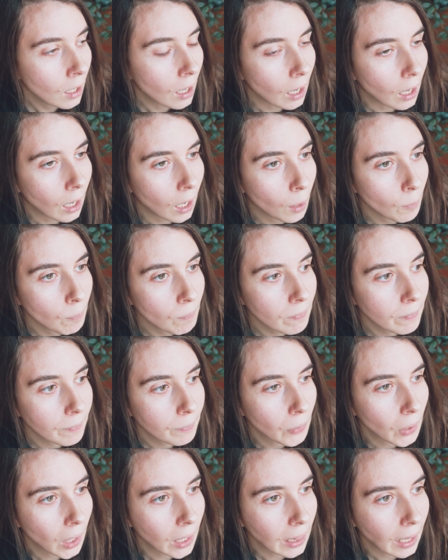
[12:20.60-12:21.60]

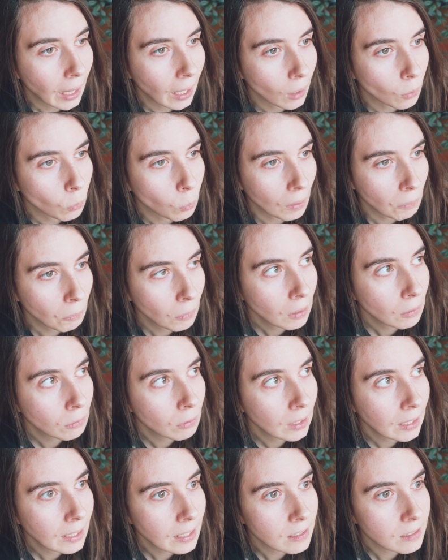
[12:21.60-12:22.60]
But like when we
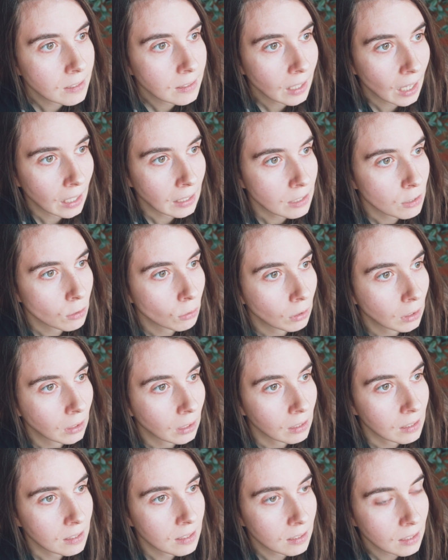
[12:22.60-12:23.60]
released Cats
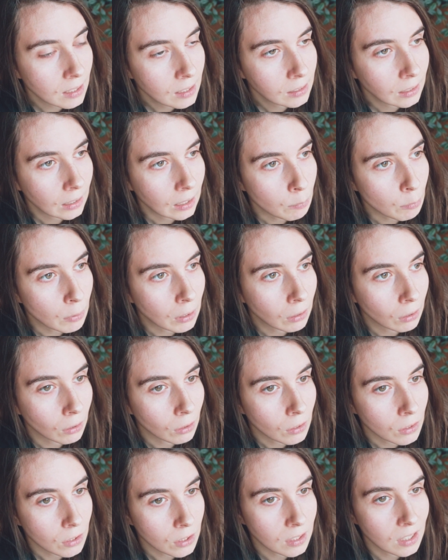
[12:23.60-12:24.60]
Organized Neatly,
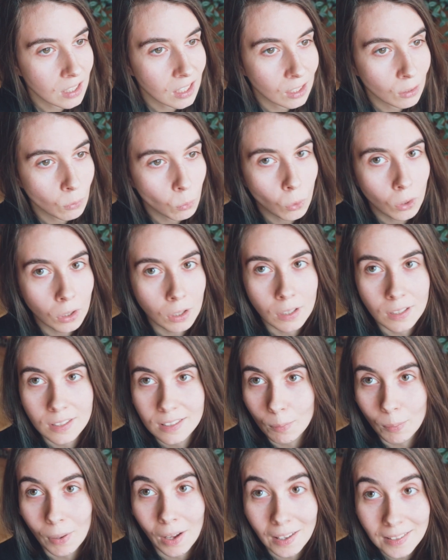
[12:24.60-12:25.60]
because it was
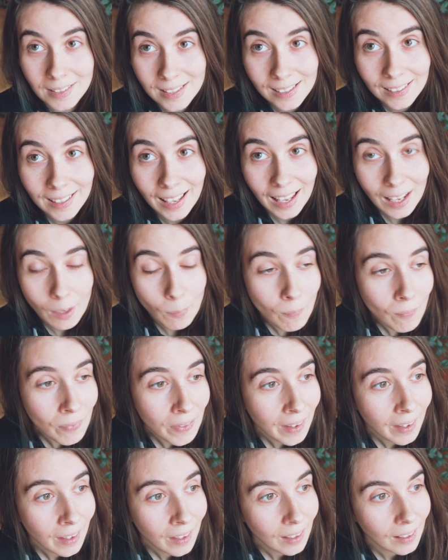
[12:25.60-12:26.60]
a puzzle game,
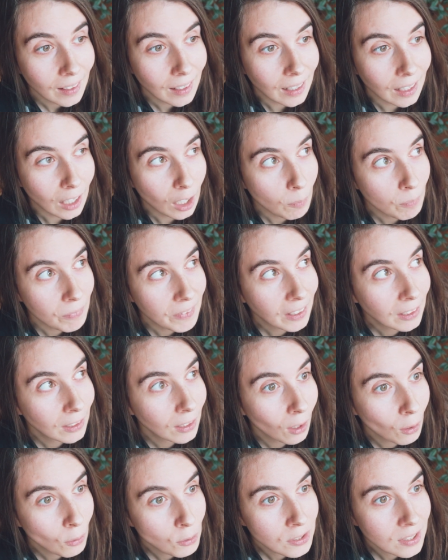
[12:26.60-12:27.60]
the
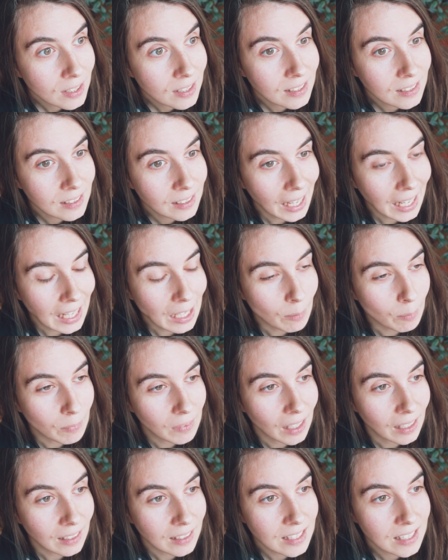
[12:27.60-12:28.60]
closest game
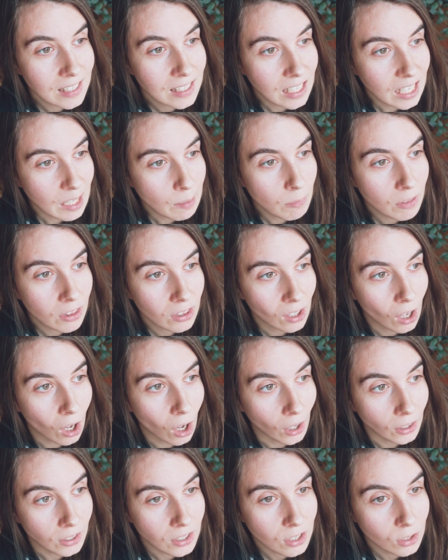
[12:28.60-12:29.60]
that Steam
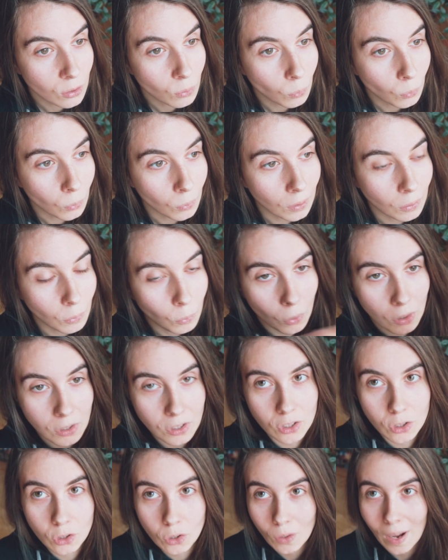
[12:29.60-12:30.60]
thought
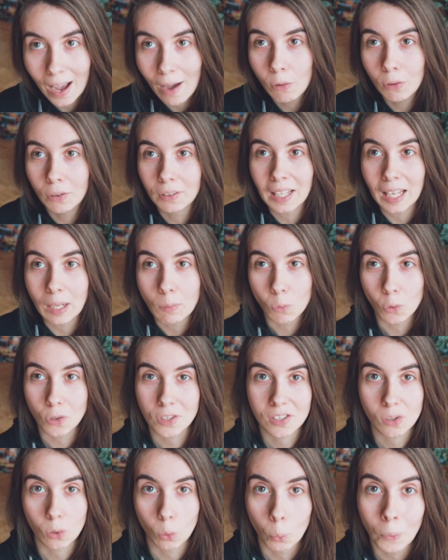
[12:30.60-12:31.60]
was to our game
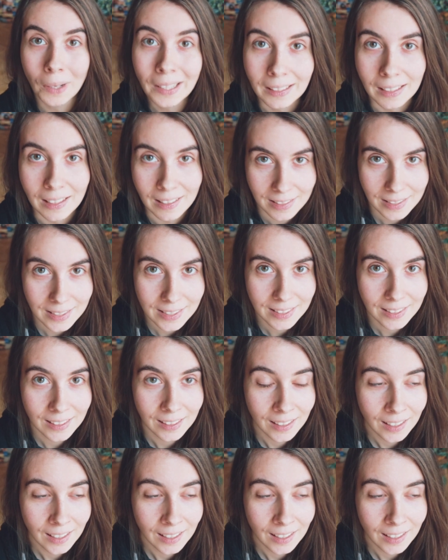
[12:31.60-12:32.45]
was The Witness,